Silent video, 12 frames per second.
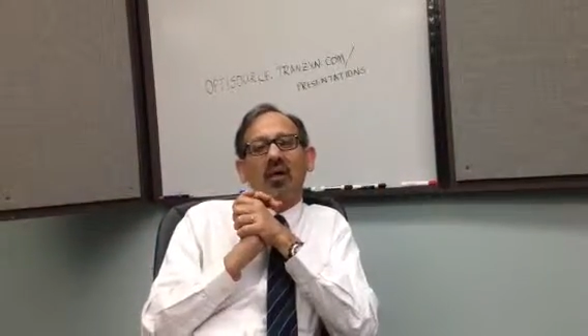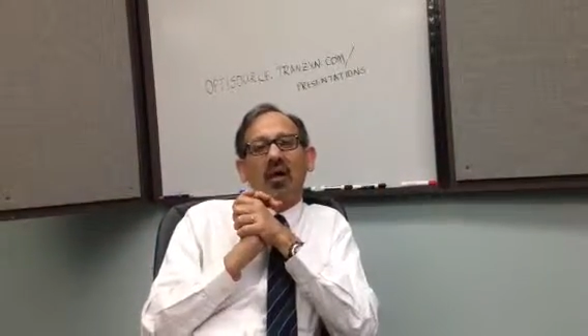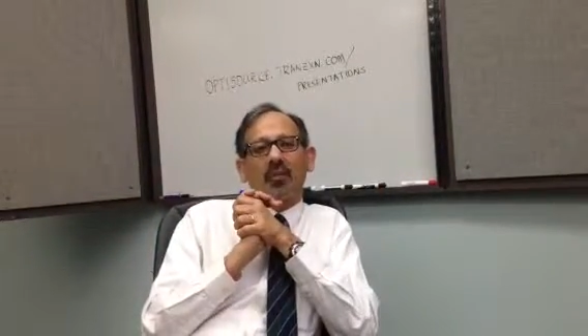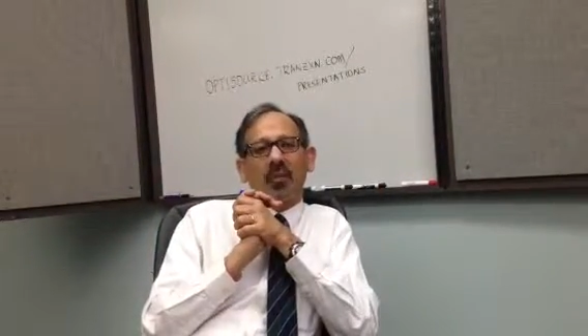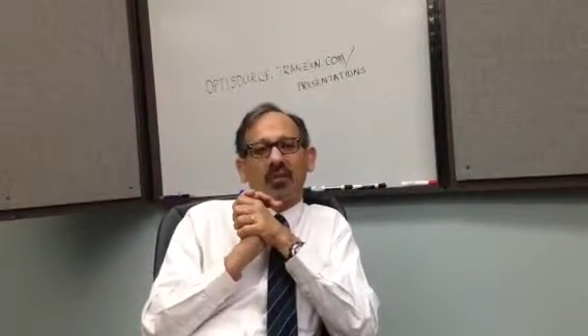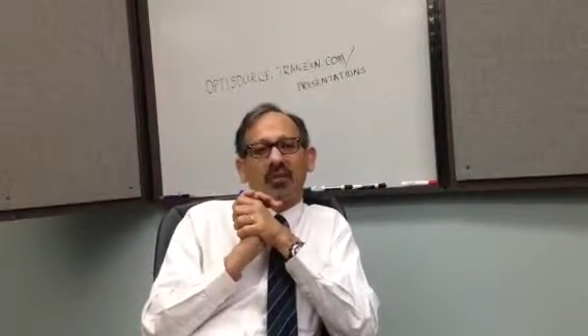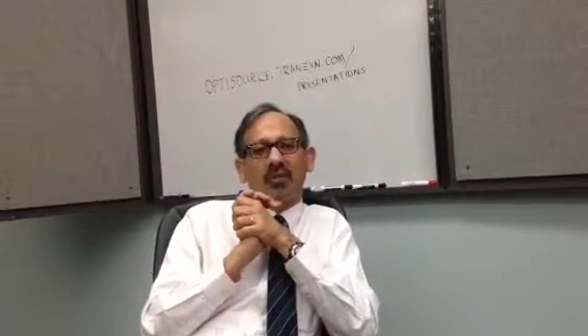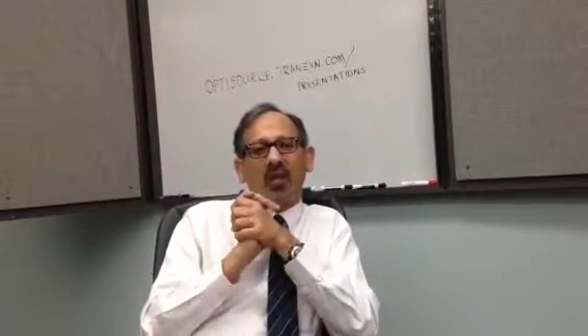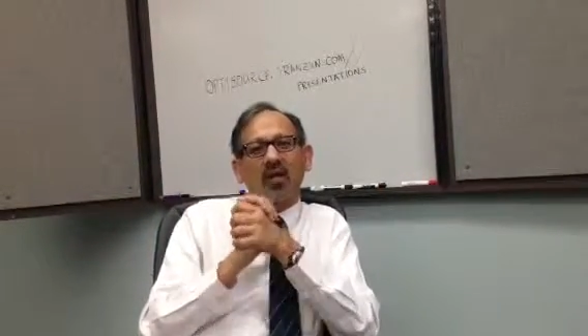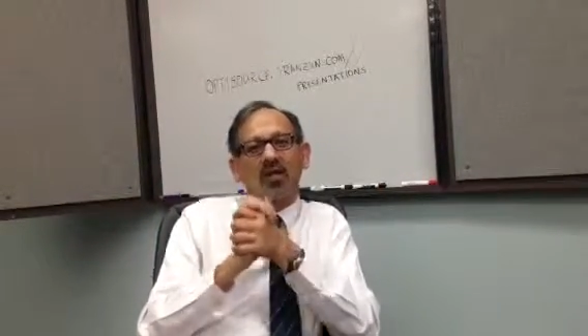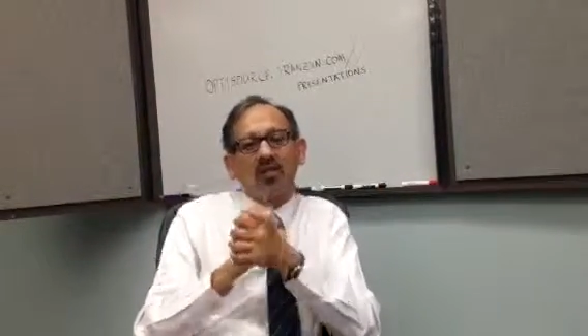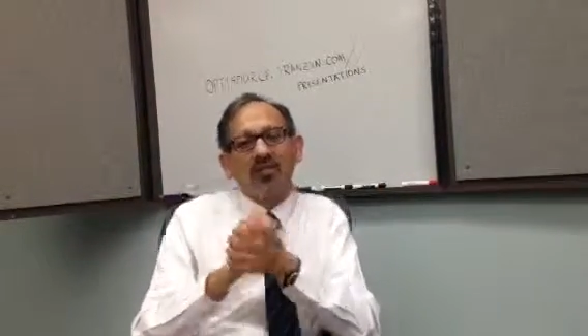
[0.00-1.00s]
a project
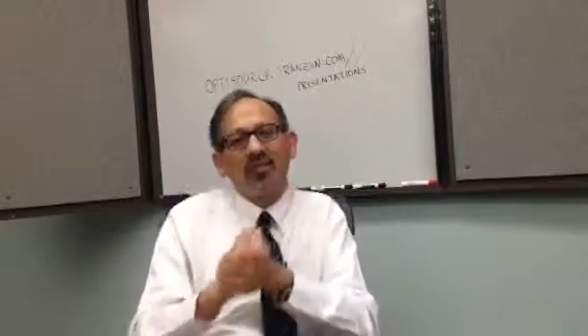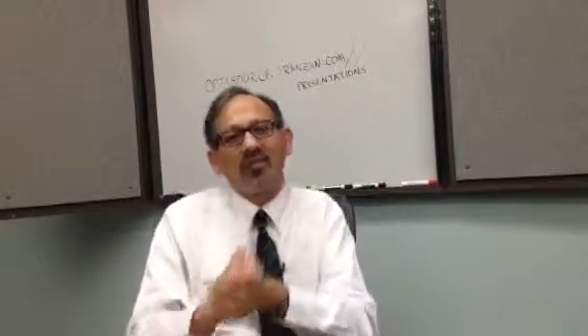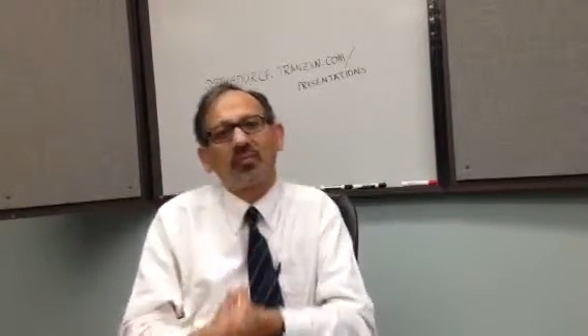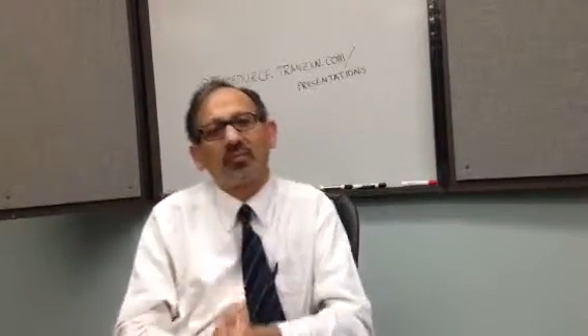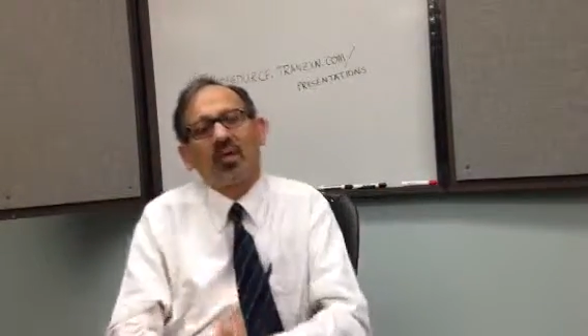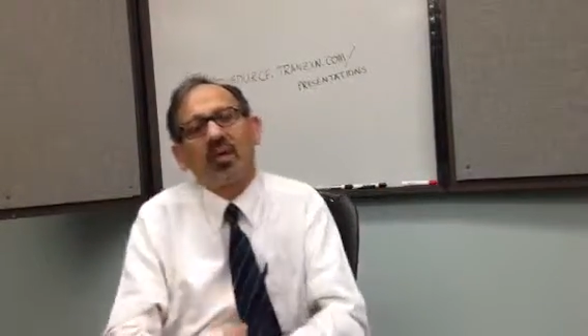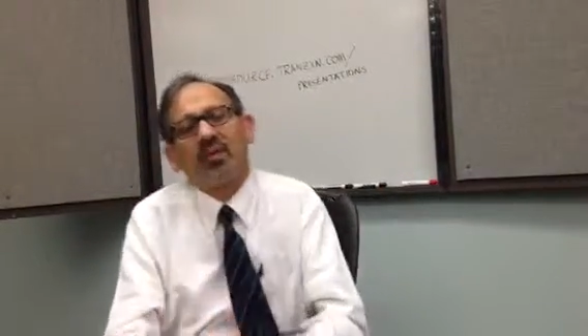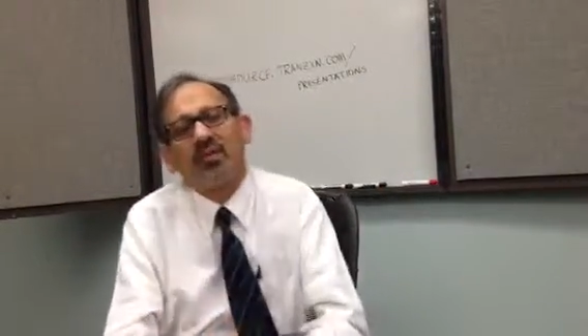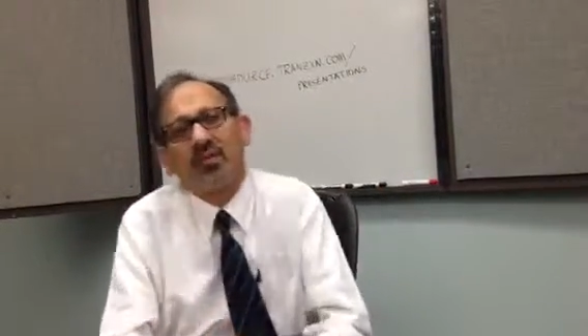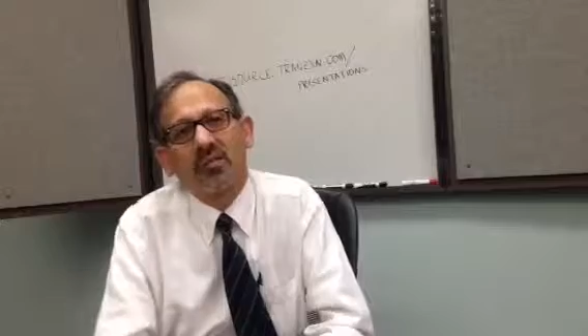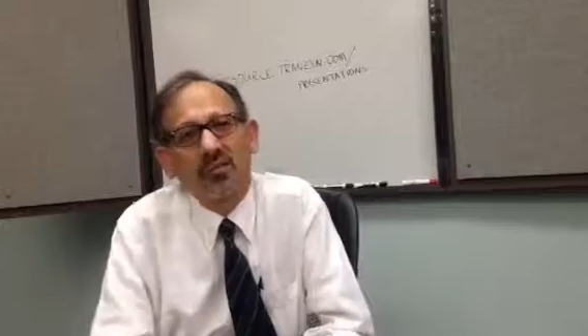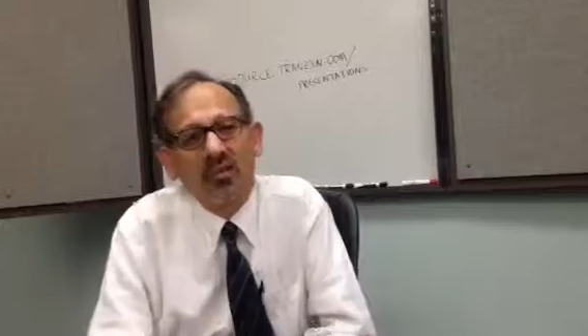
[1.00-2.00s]
under fixed
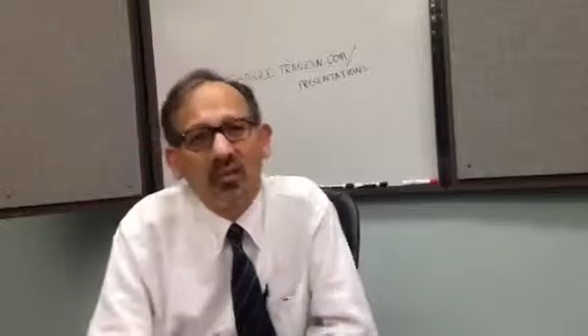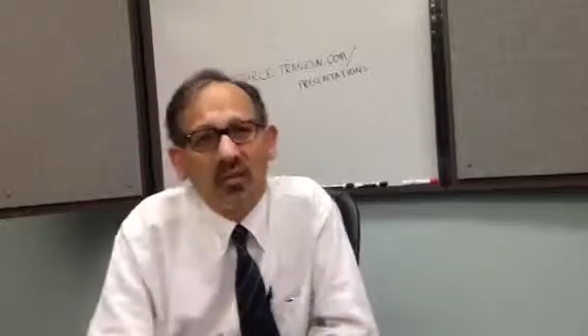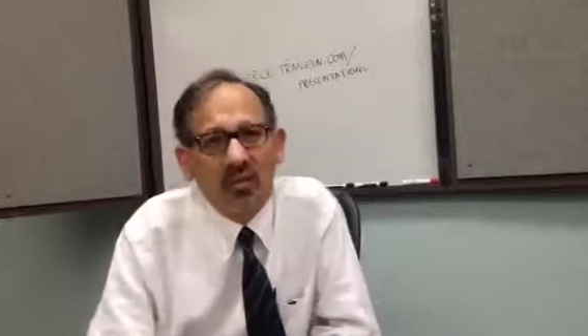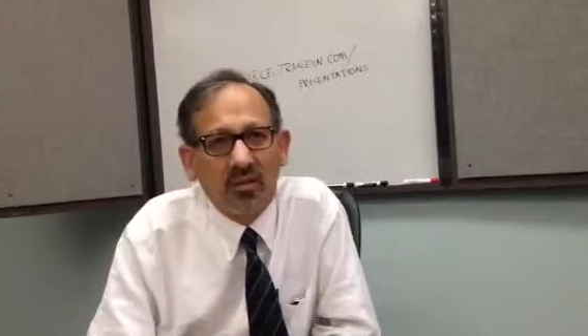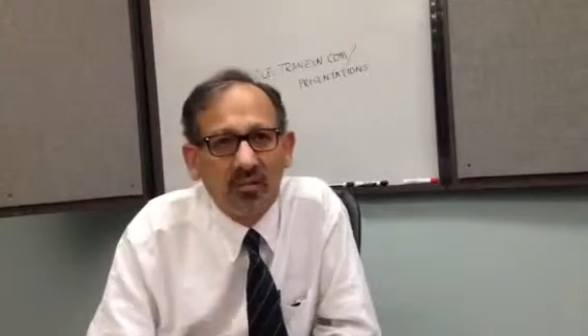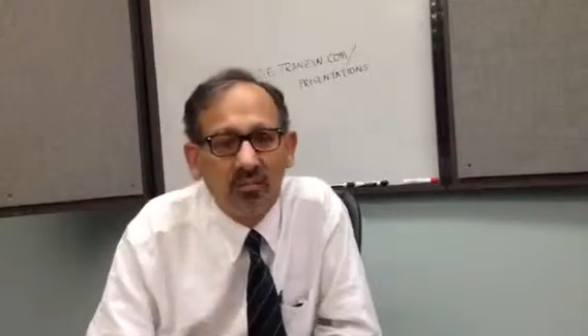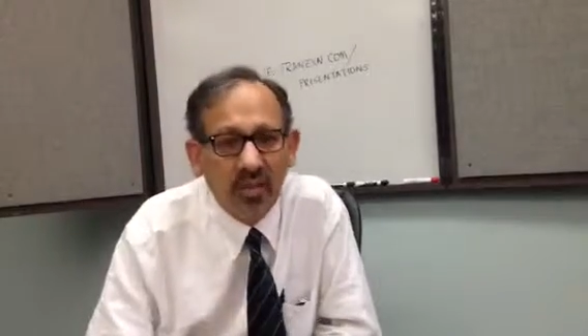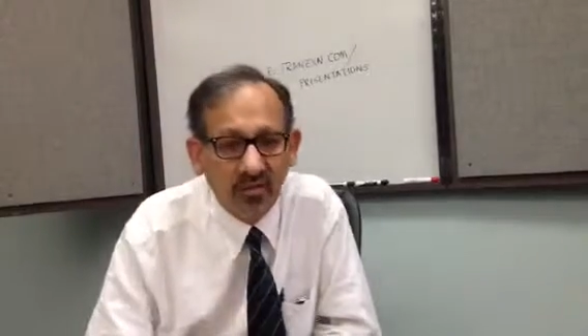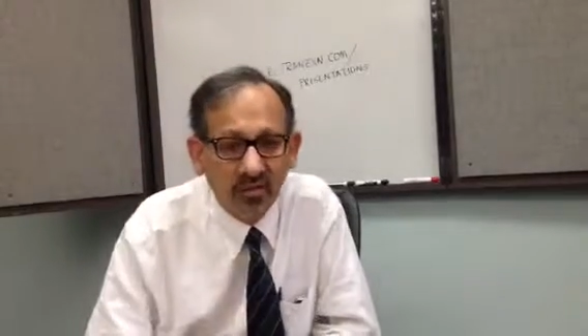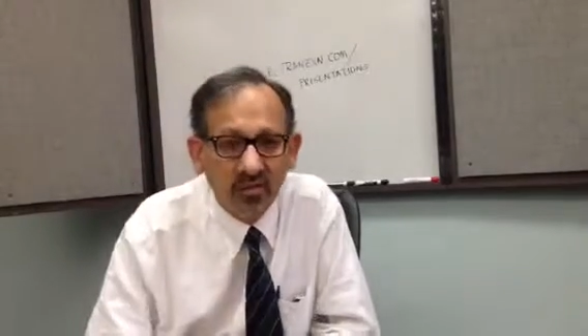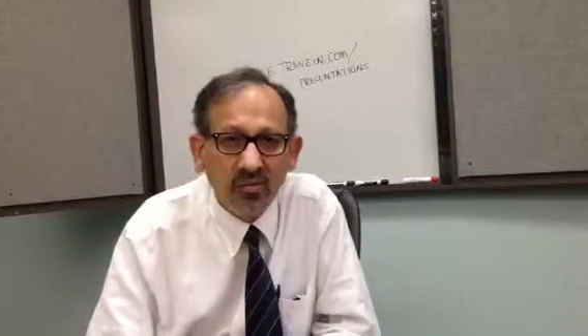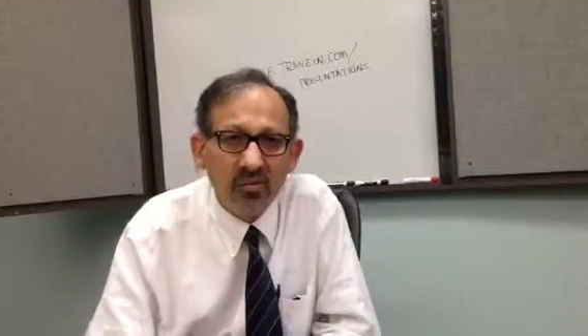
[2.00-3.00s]
priced
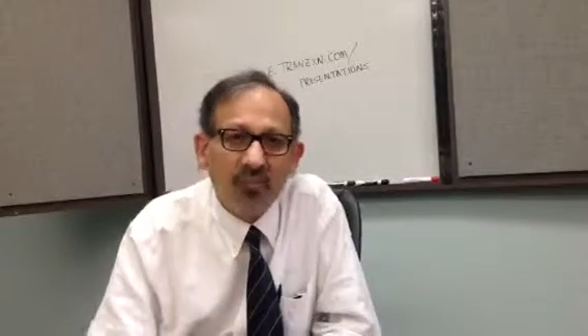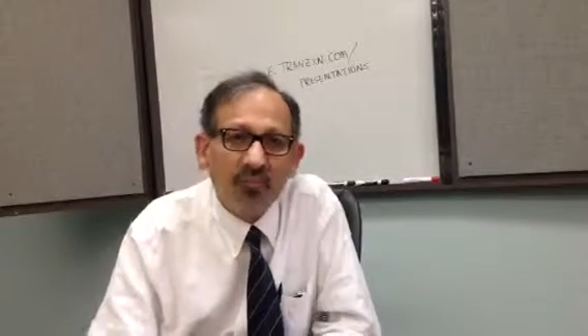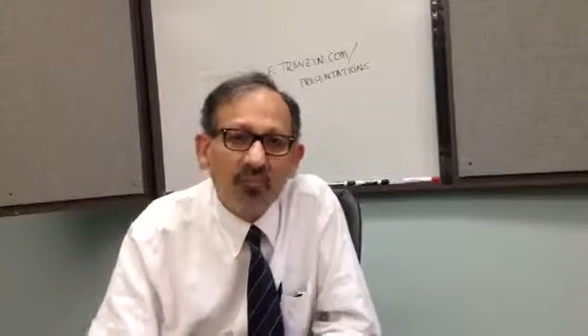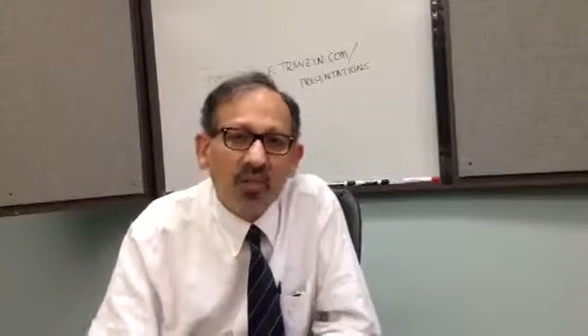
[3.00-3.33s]
basis.